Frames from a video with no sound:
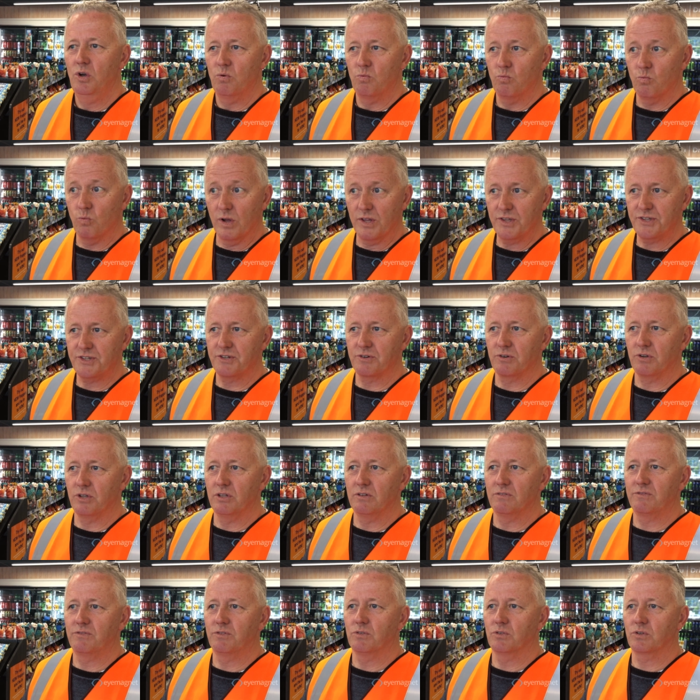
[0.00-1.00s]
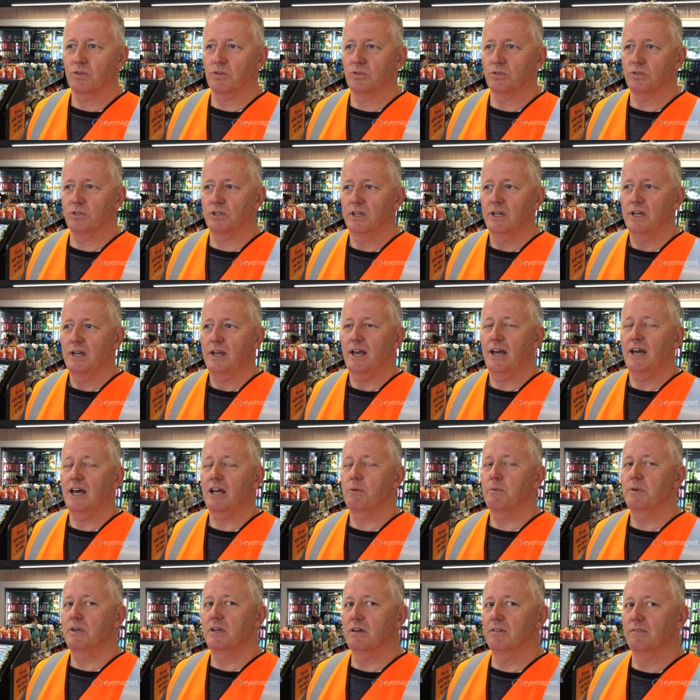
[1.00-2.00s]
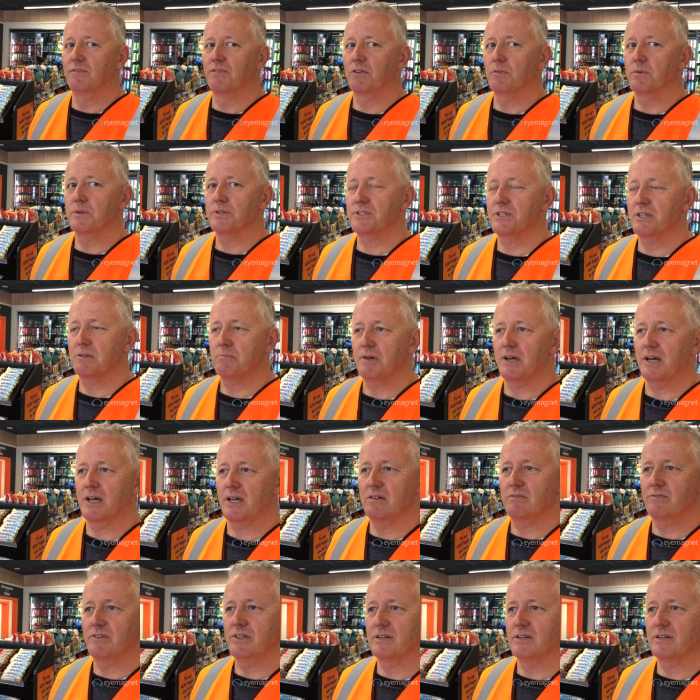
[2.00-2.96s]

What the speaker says: Once they're on the forecourt, how do we influence their behaviour?